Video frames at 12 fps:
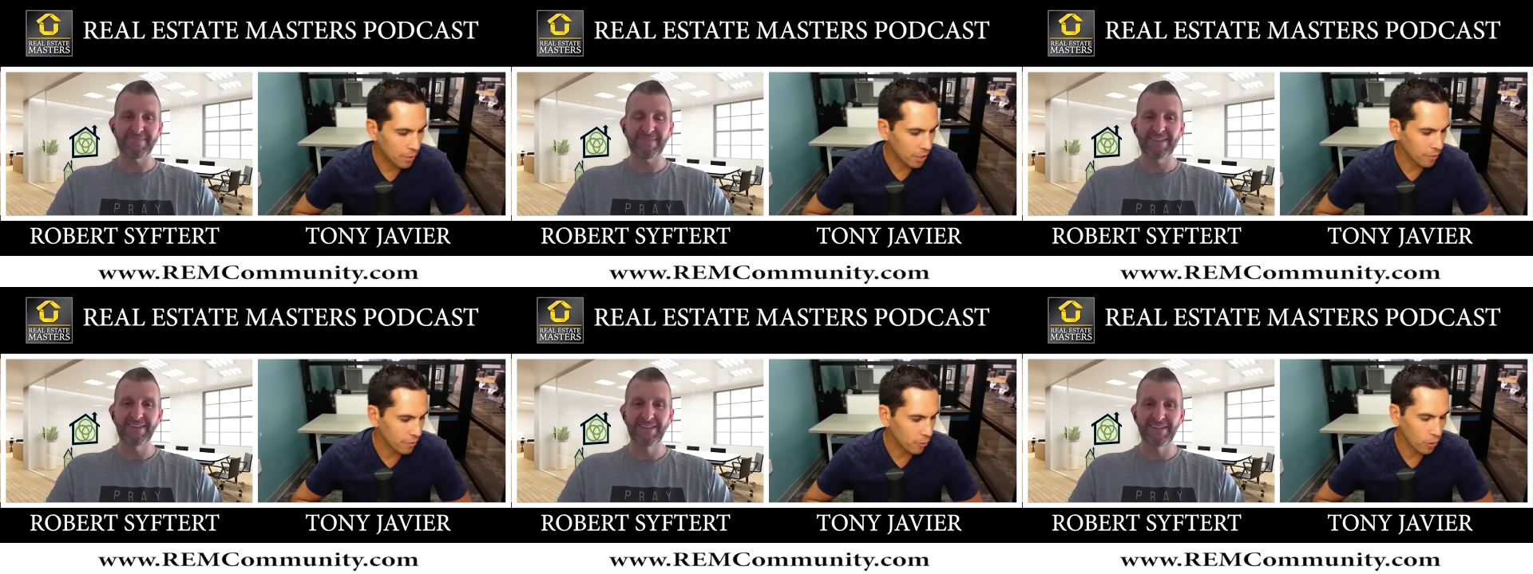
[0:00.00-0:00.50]

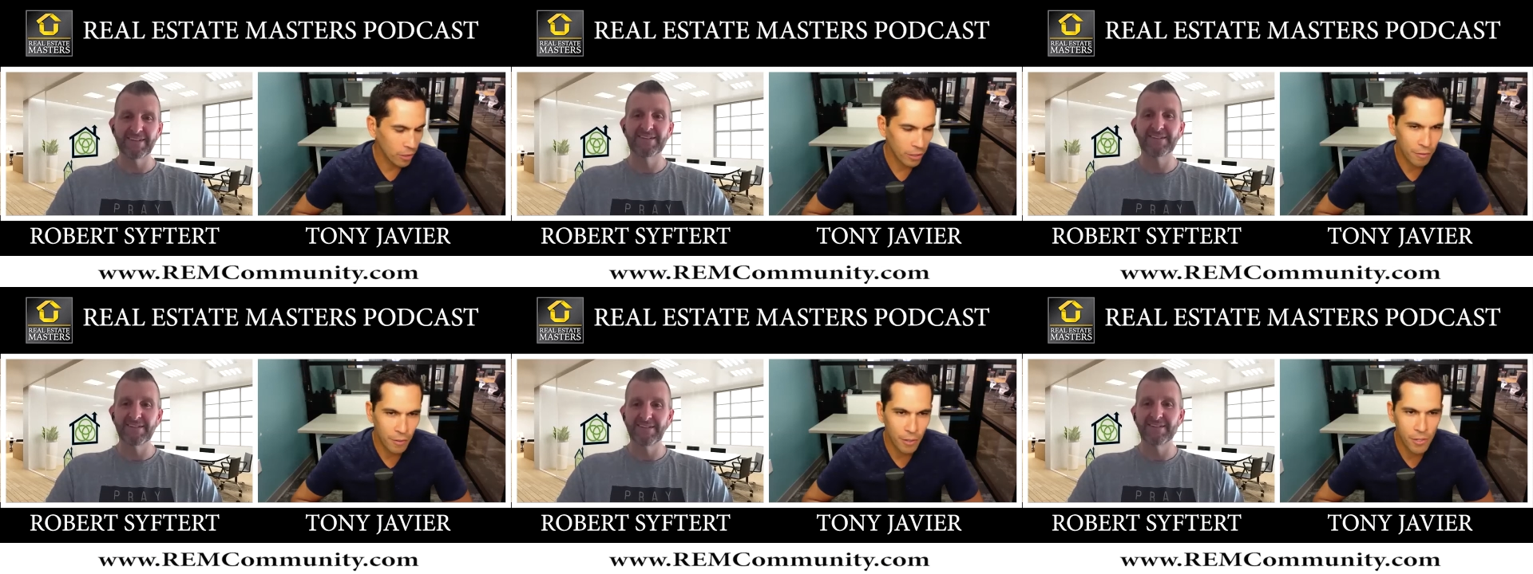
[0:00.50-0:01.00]
Speaker 1: looking forward to
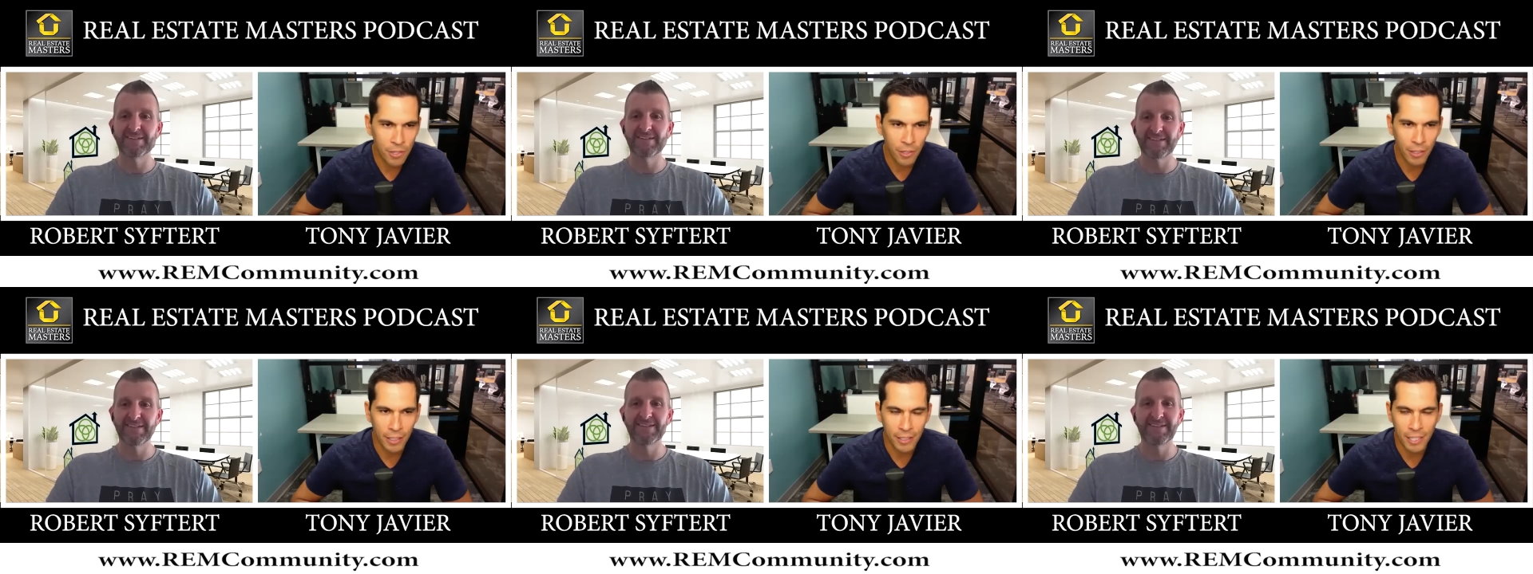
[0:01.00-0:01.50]
the
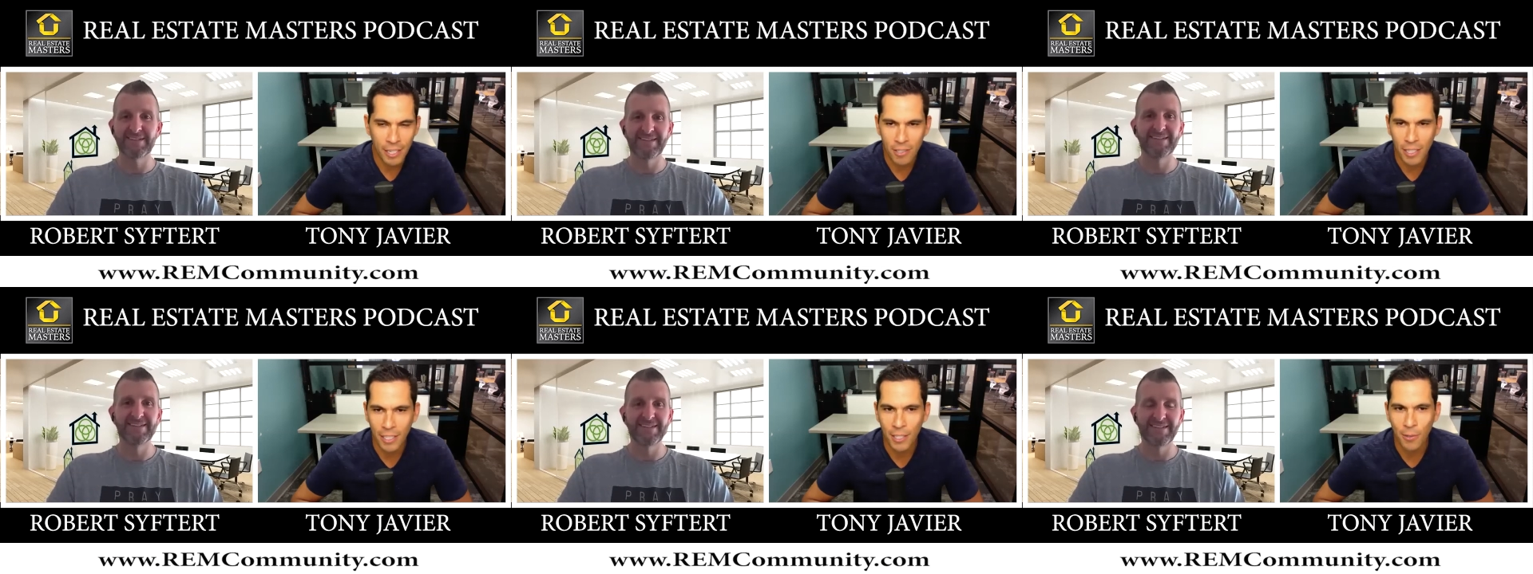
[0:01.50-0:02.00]
future, and it
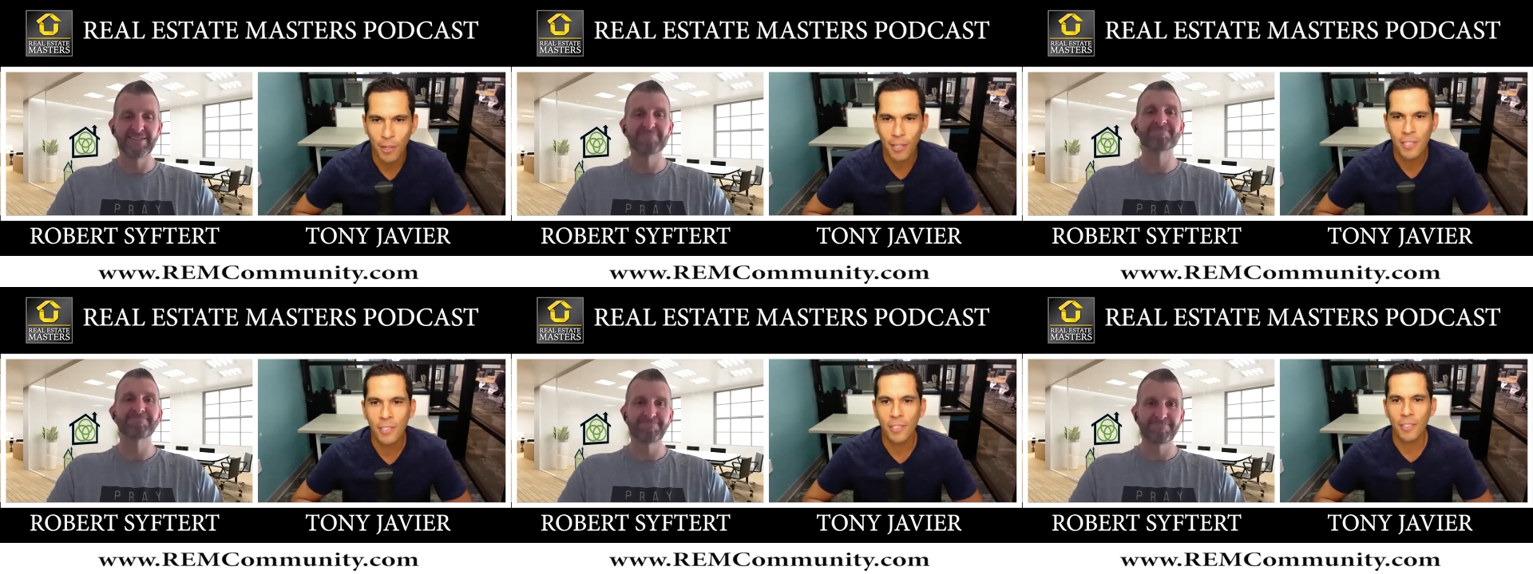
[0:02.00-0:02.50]
sounds like you
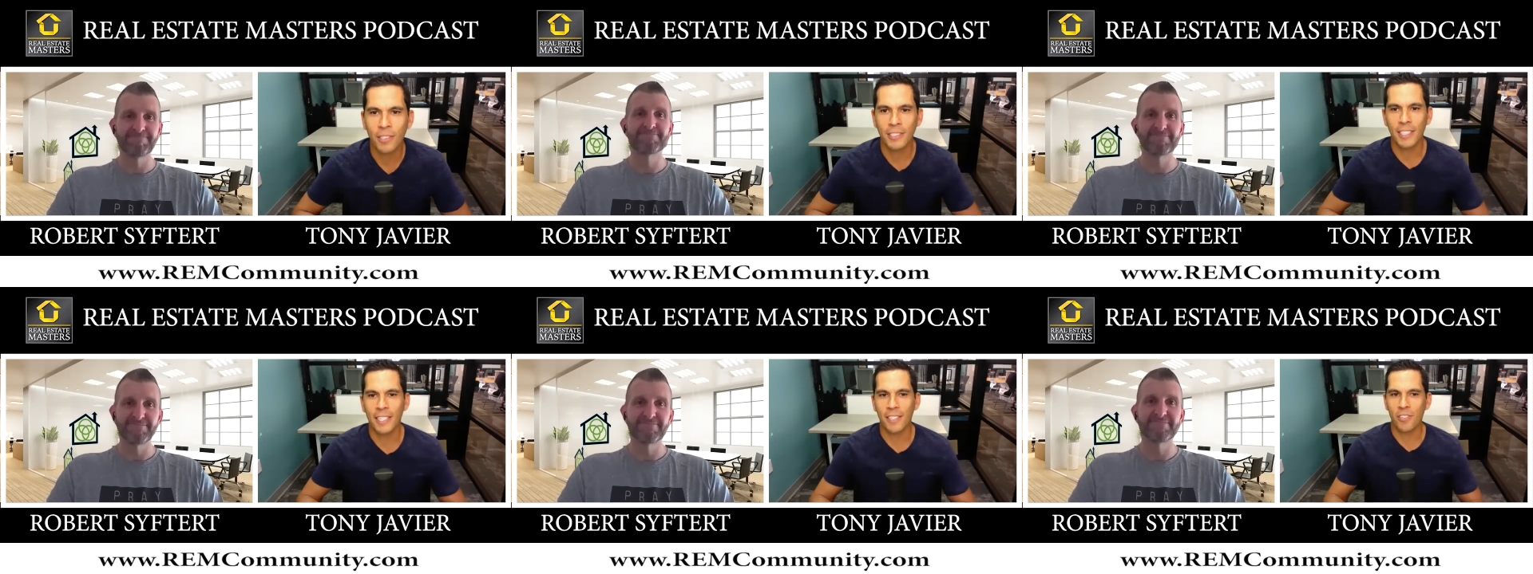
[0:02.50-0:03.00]
are too,
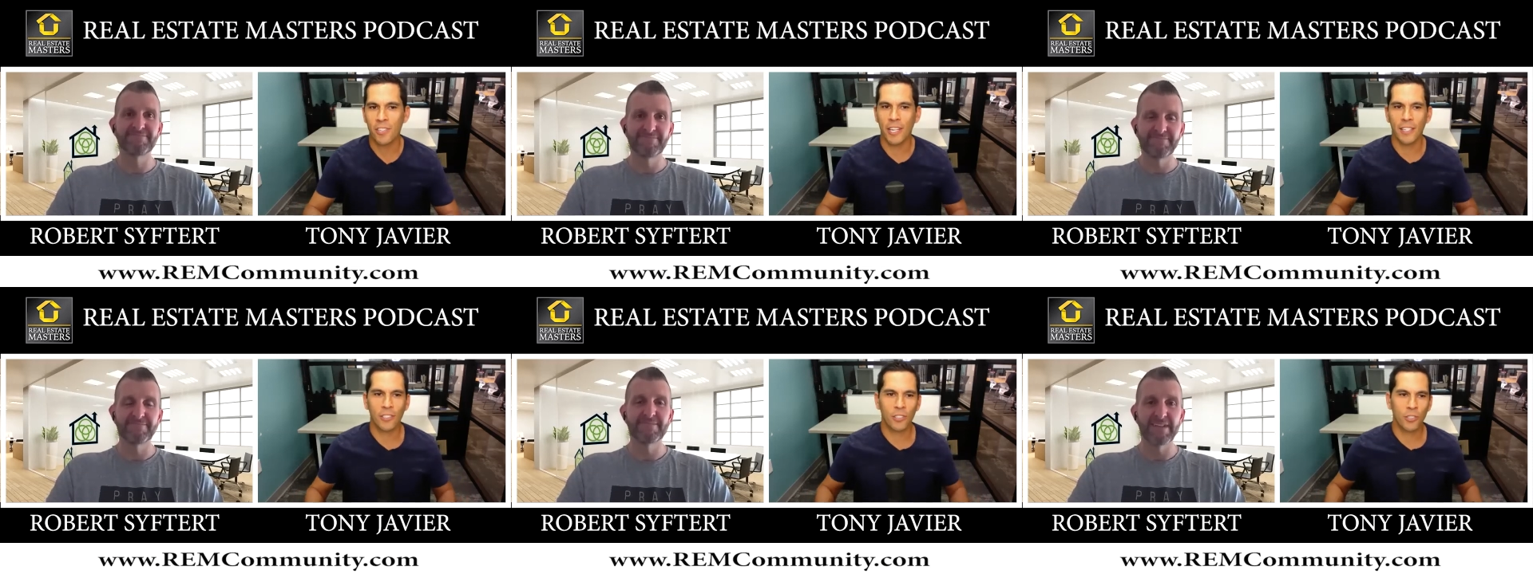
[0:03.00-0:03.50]
because things
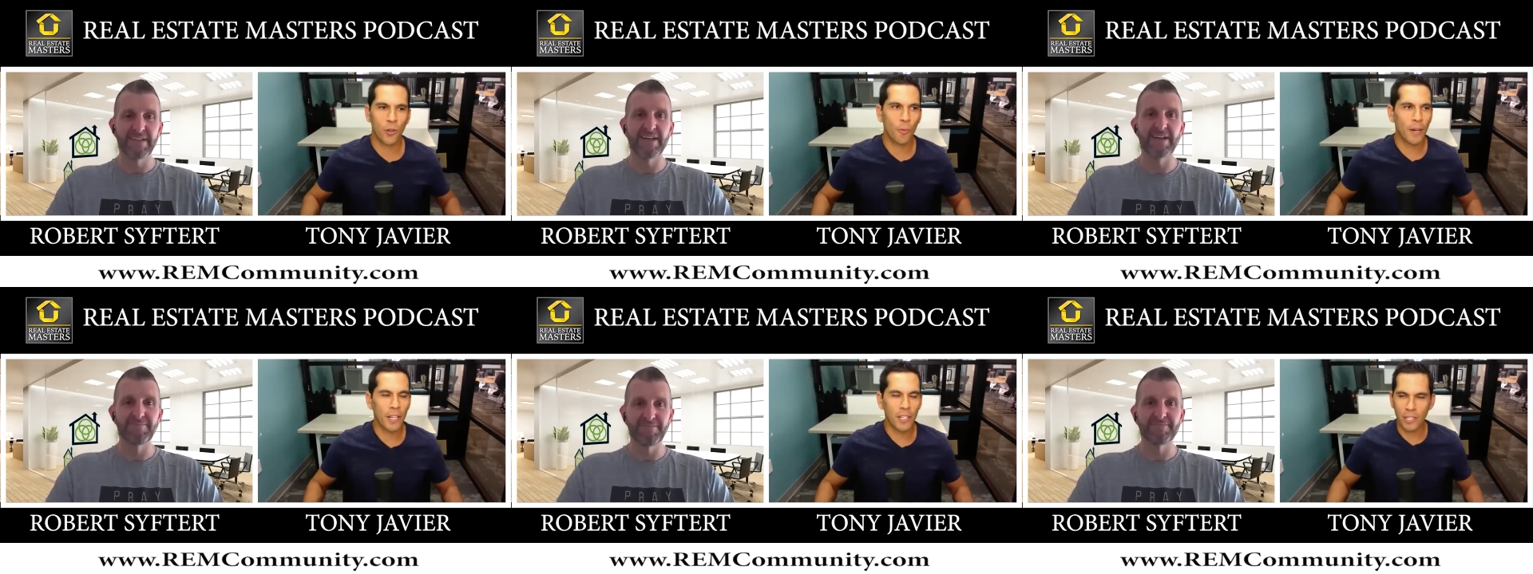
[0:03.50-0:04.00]
change so
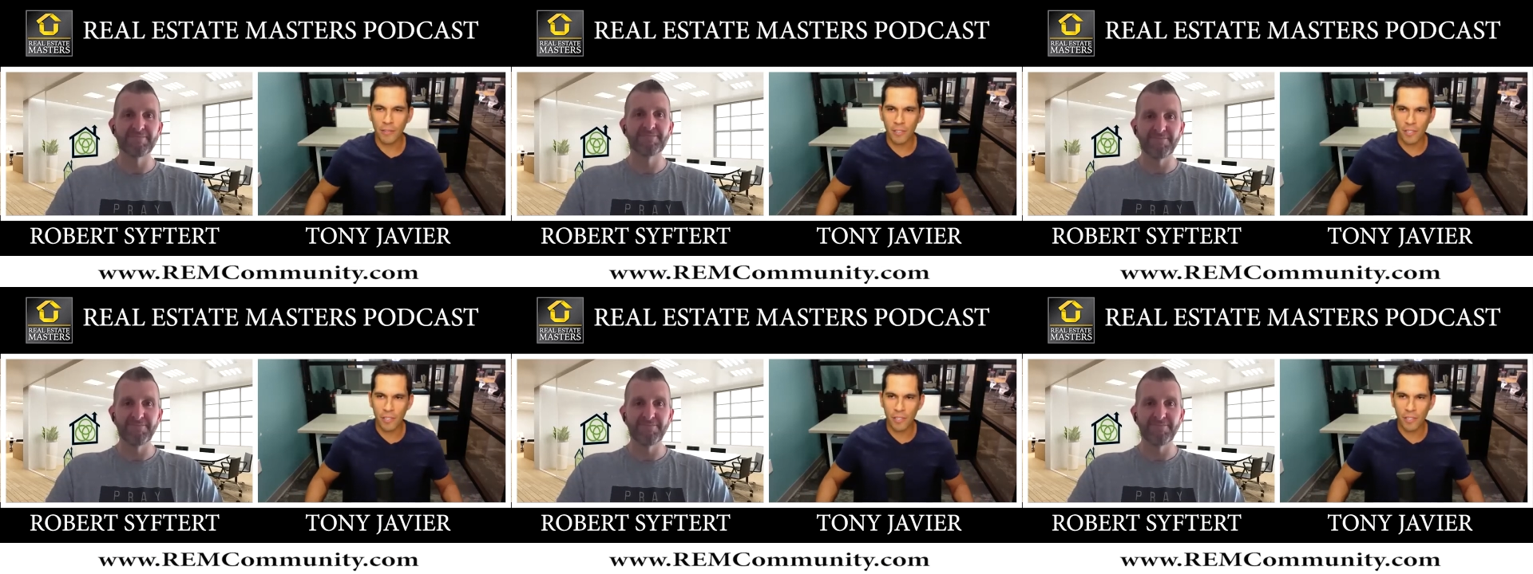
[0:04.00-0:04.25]
much, yeah.